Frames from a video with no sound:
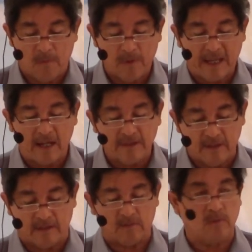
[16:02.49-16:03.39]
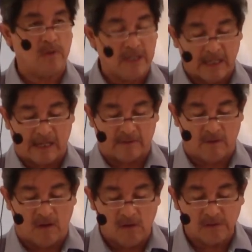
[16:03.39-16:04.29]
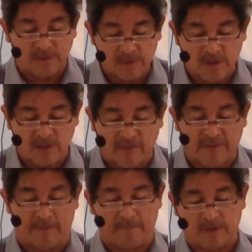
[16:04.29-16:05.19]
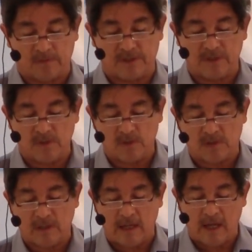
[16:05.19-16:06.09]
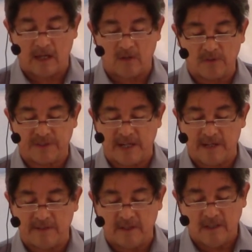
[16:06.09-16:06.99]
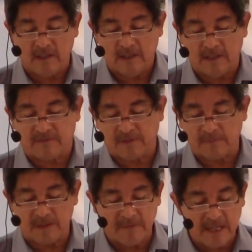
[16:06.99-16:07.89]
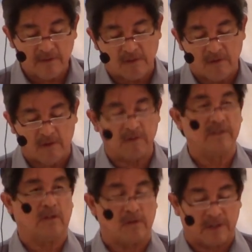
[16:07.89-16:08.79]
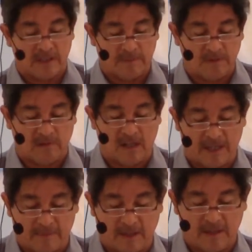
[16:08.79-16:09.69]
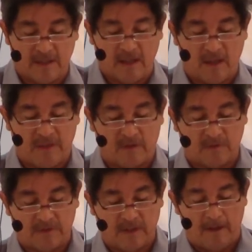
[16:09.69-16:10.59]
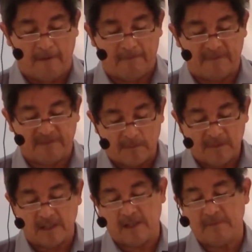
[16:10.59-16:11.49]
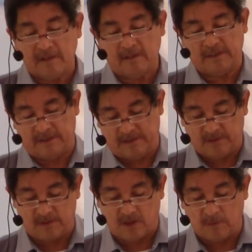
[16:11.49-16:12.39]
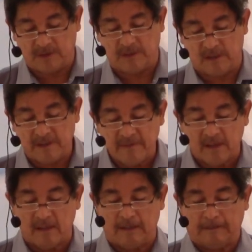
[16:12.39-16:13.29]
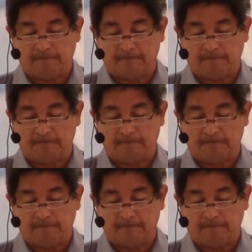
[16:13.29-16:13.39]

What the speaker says: We can all do something to reduce and contain it from the micro or individual level. So the family level to the community level.